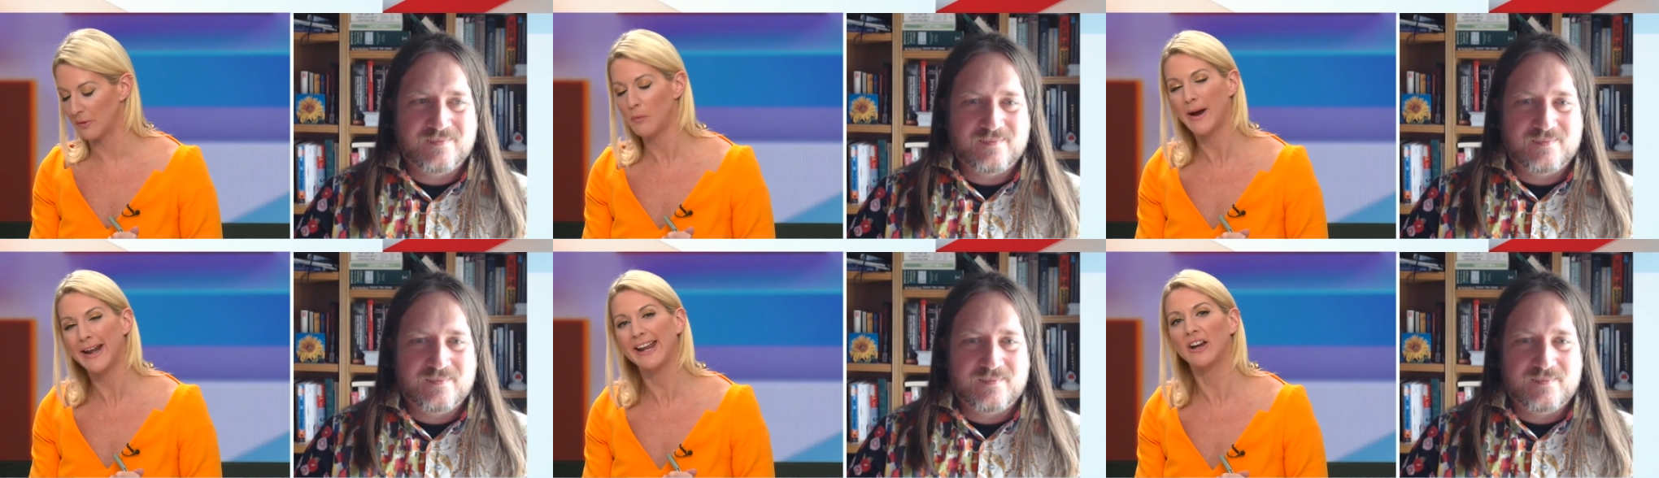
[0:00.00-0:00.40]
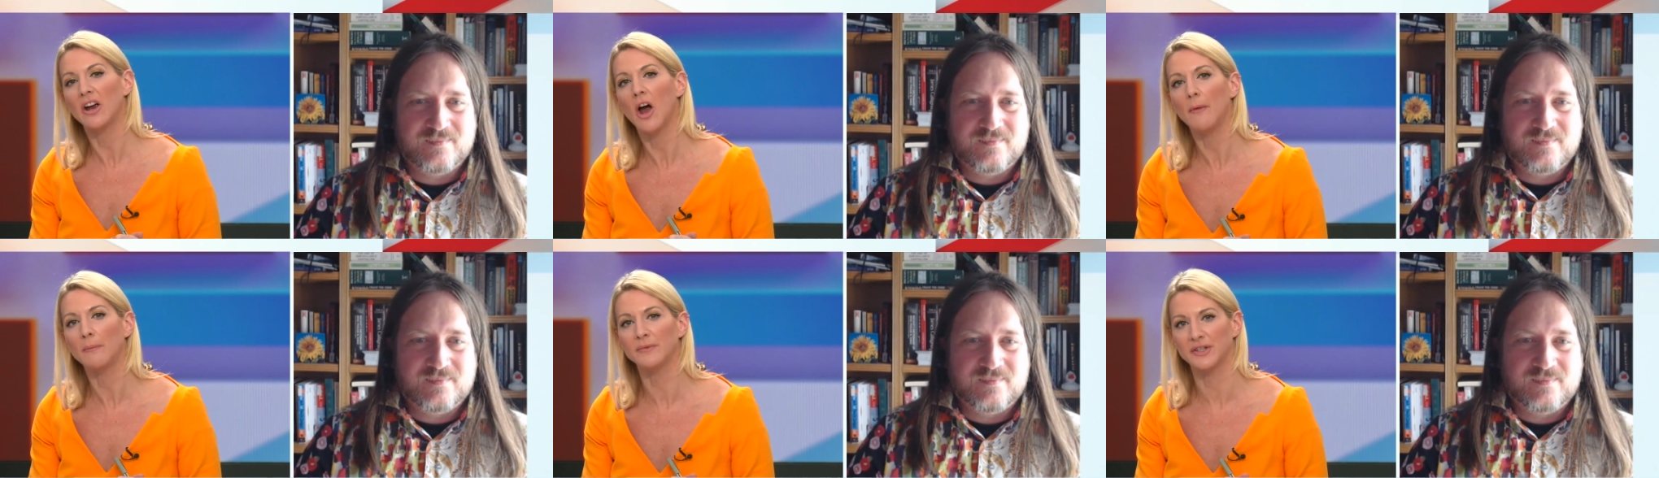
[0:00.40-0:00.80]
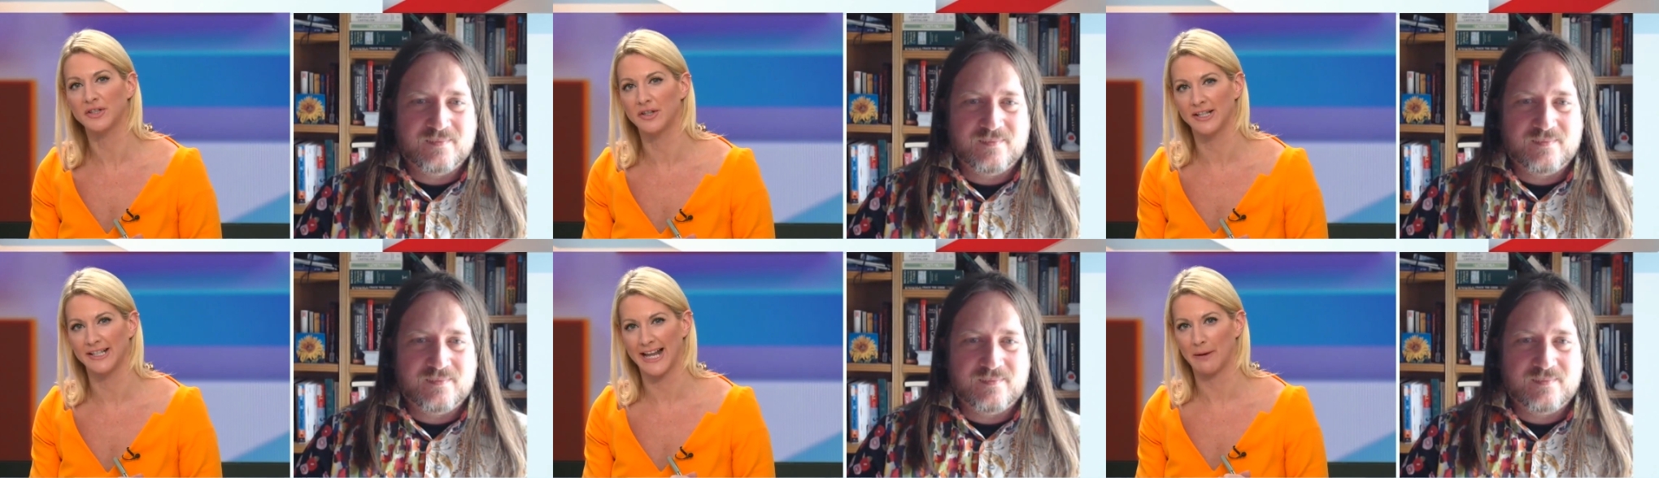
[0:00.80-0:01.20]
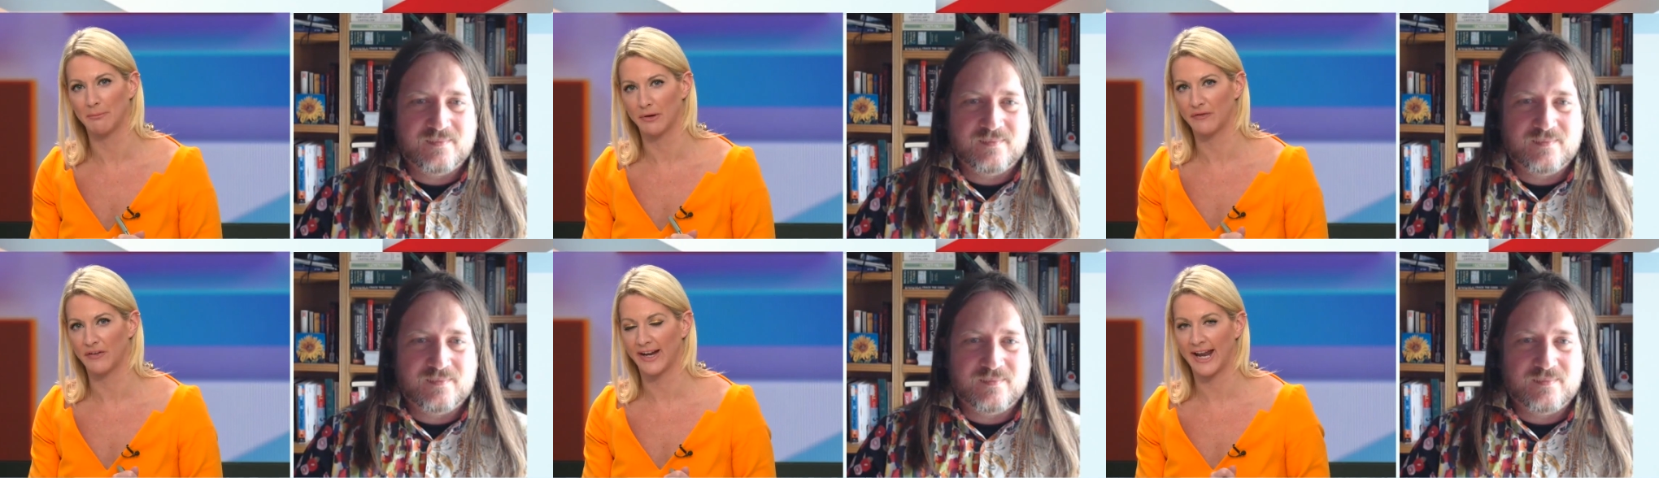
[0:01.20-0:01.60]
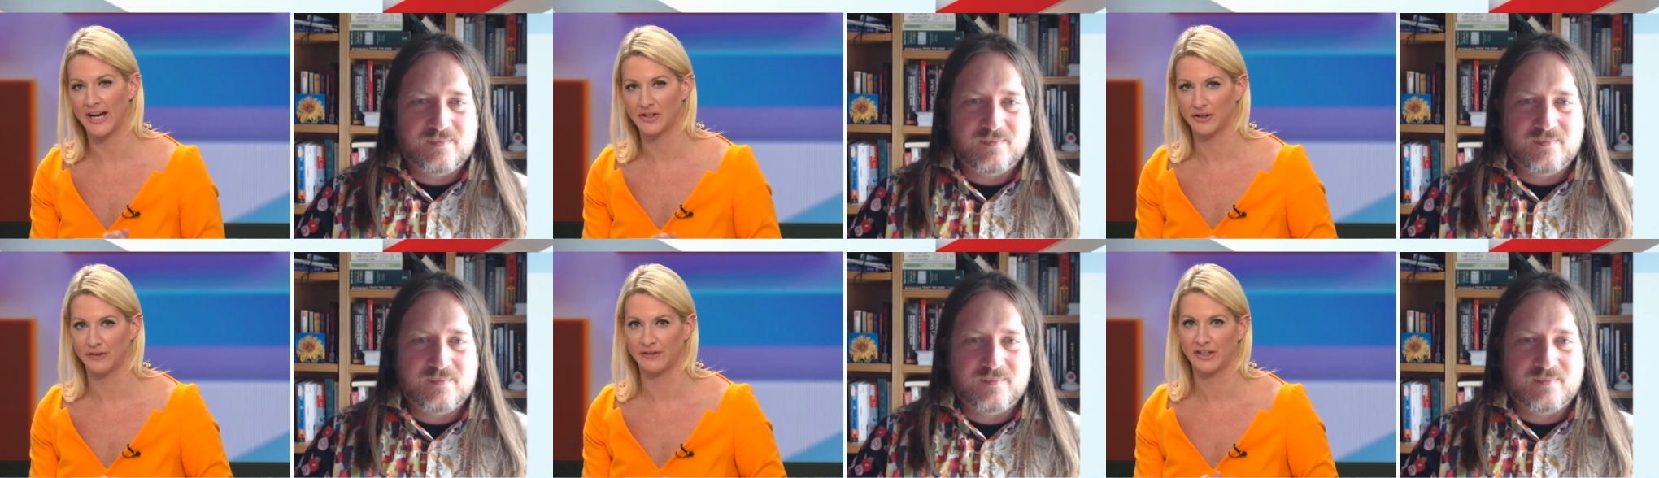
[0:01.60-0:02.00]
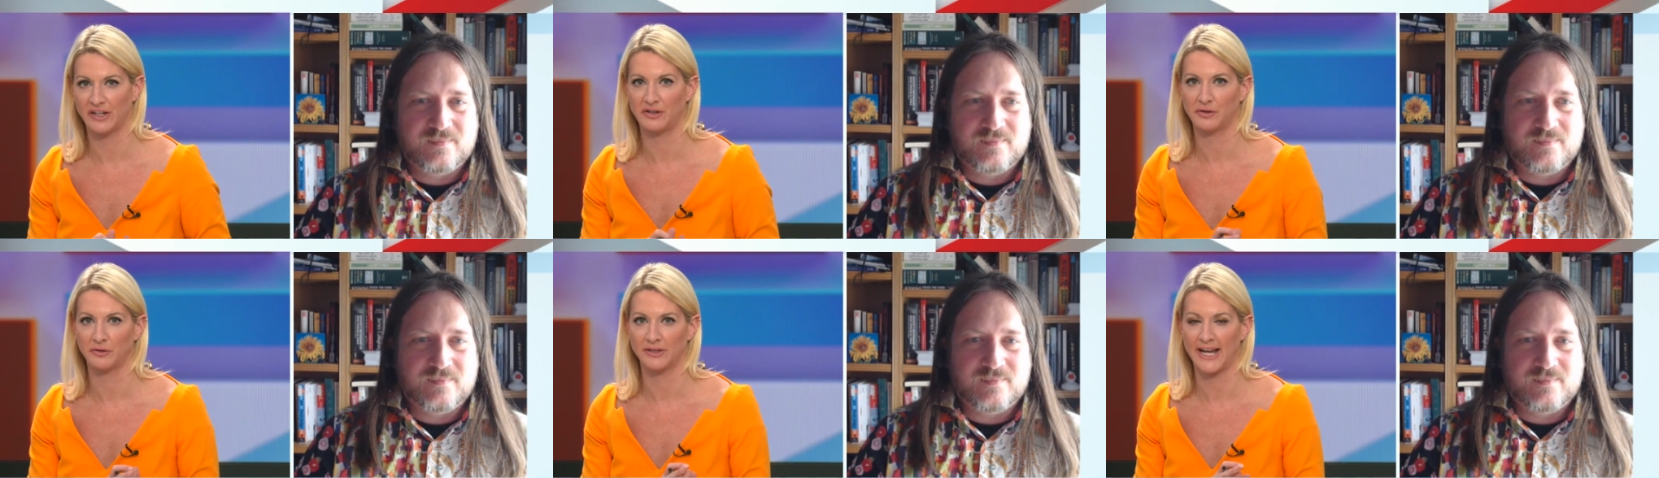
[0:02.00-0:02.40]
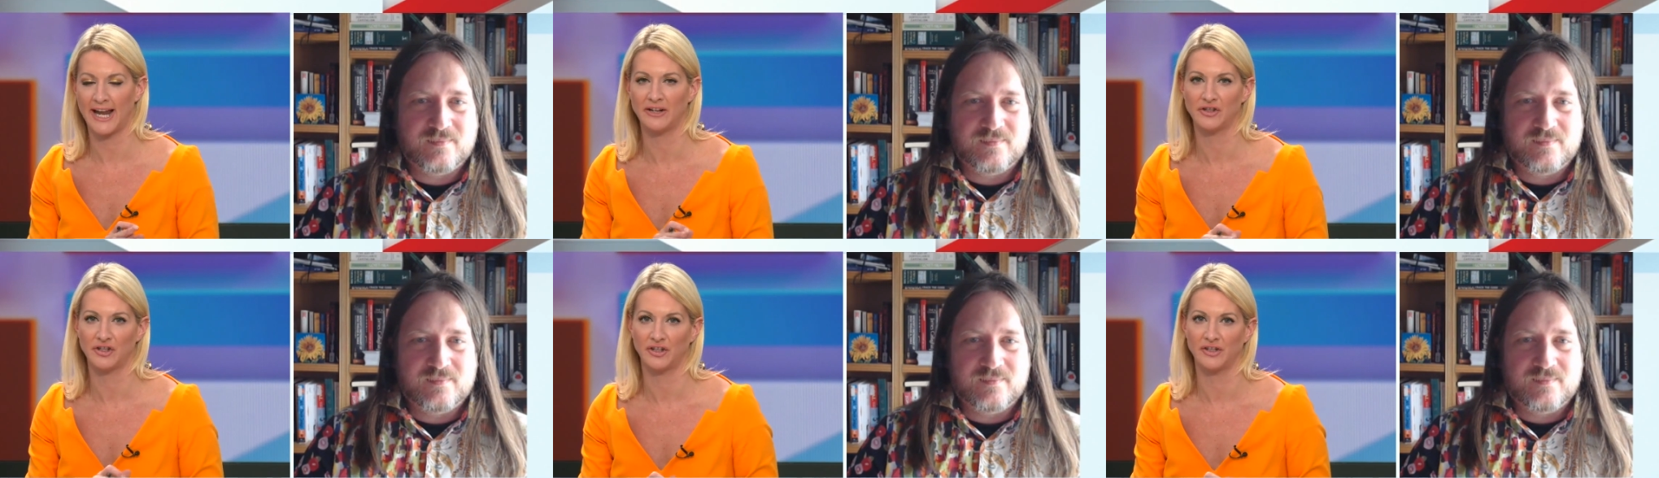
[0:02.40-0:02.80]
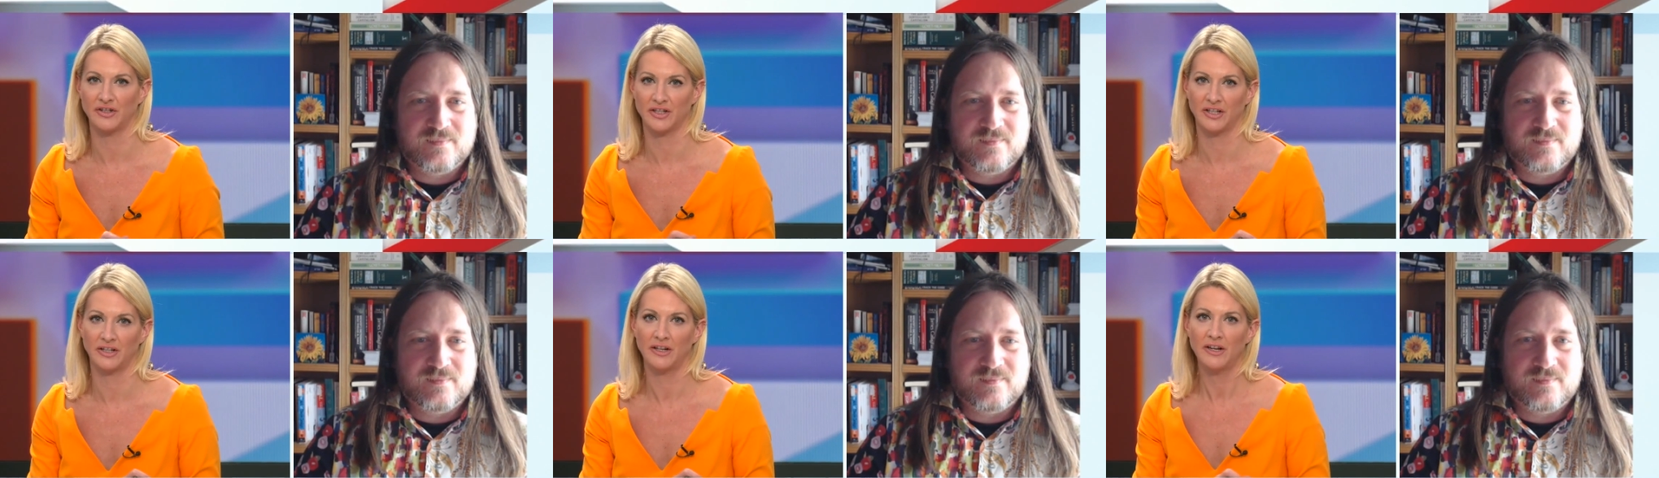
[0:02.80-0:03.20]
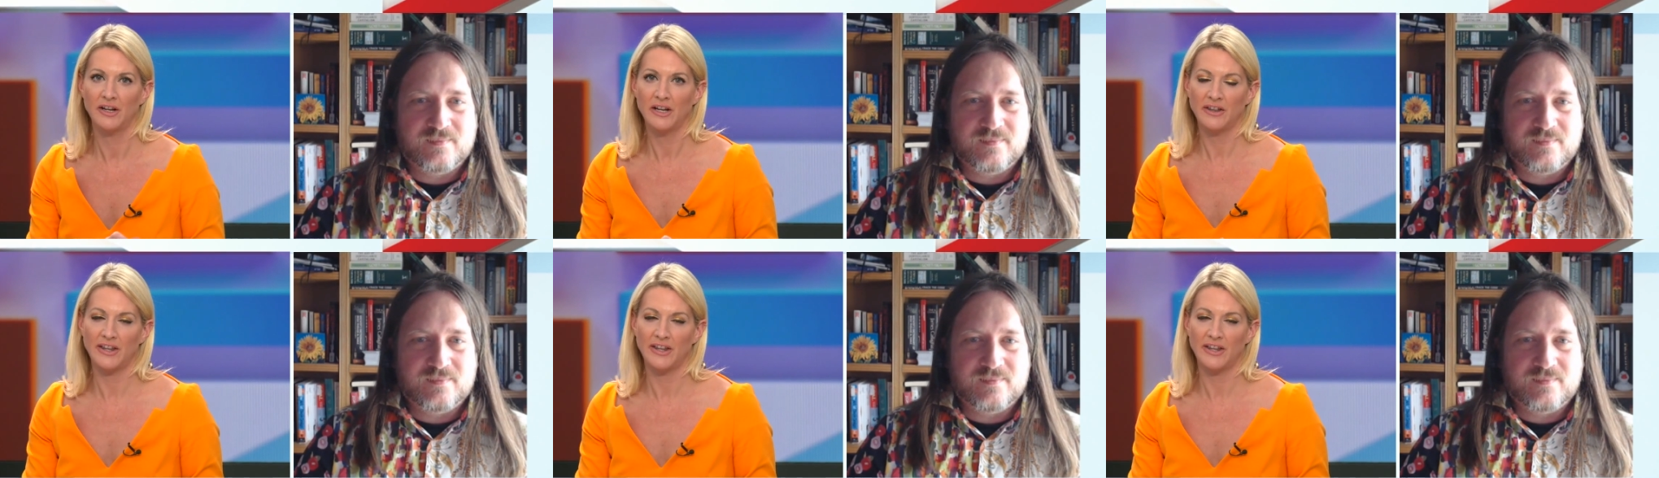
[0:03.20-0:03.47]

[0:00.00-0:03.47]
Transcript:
Speaker 1: But when it comes to this amplification of social tensions and